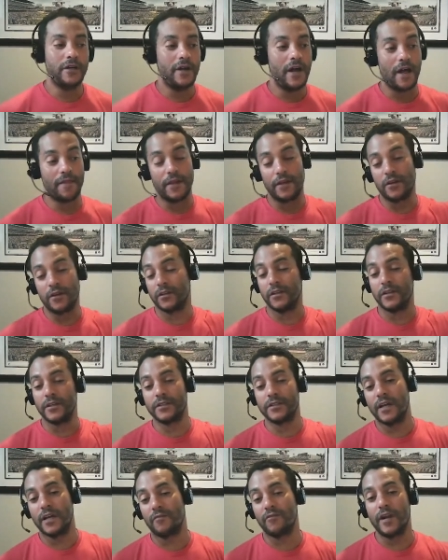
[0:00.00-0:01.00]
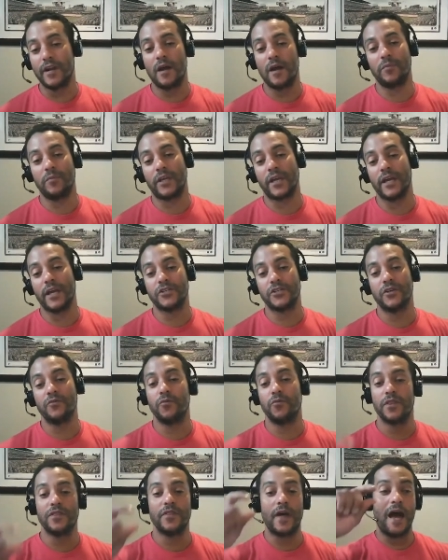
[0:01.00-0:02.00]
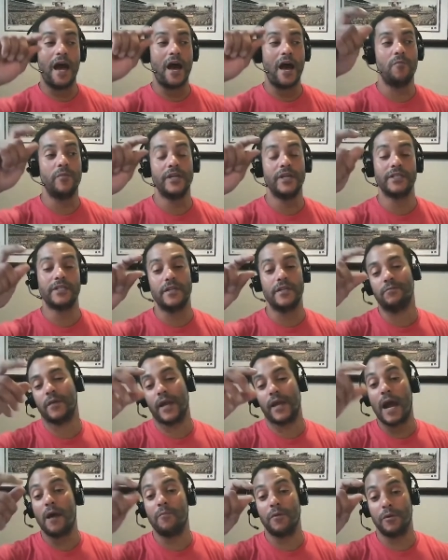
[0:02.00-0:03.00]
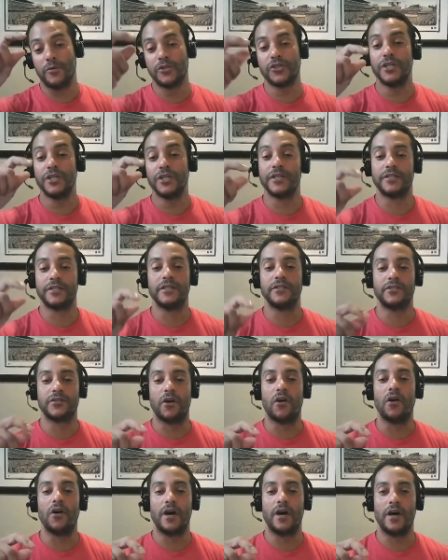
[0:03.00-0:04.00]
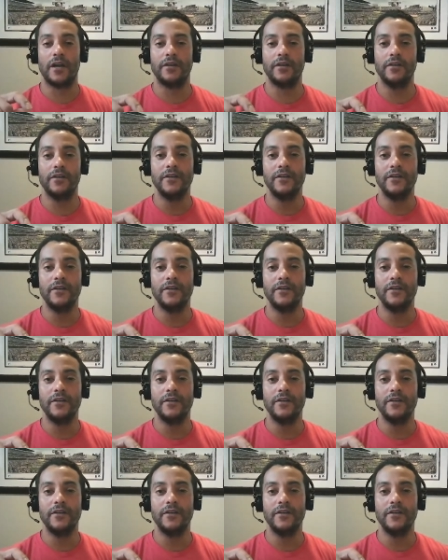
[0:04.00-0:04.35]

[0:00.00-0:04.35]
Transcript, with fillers: and then it'll list every application with how many, like how many machines it's installed on.